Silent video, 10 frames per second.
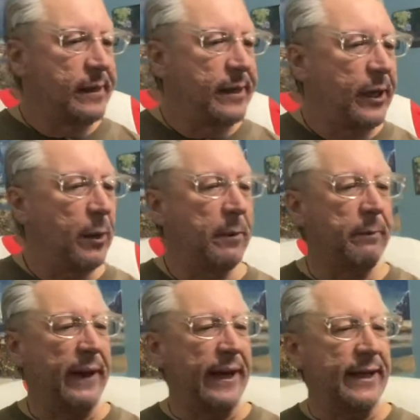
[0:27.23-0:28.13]
Human
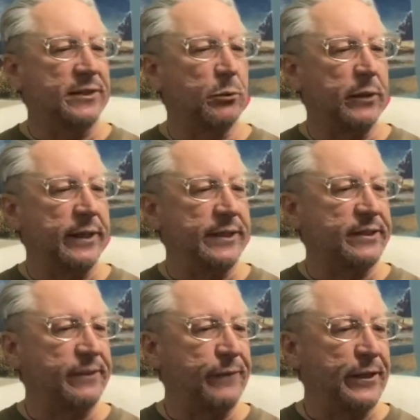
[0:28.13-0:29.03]
beings were
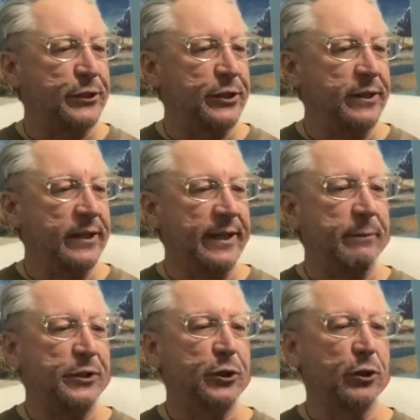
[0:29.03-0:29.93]
insufficiently
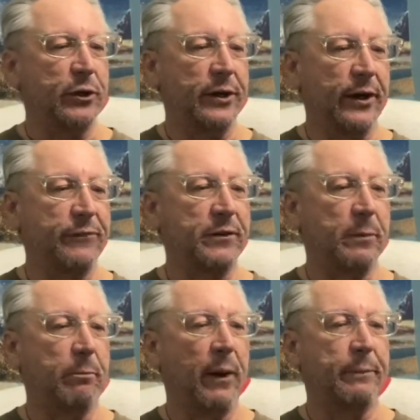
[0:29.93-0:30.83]
mature enough to
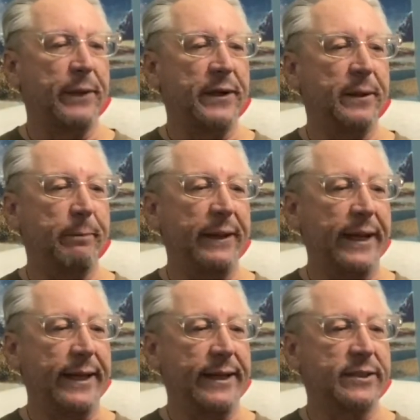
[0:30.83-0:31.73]
bump into
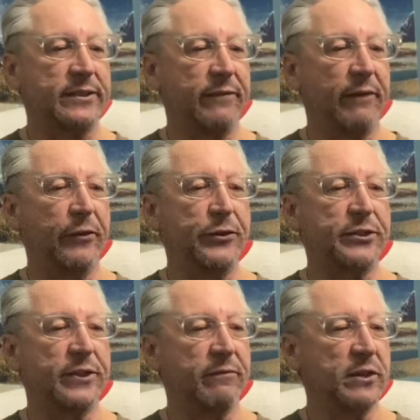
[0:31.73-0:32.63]
beings of other
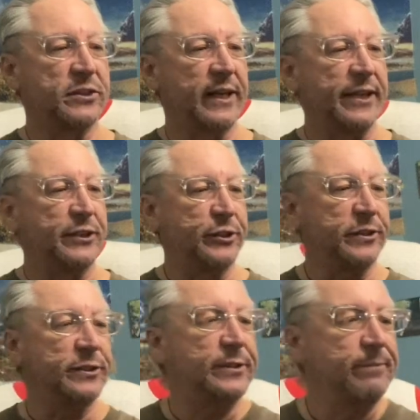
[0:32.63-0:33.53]

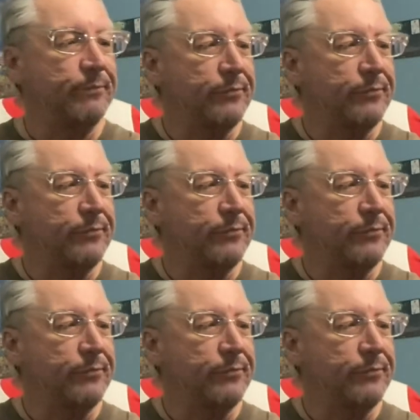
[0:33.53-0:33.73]
civilizations.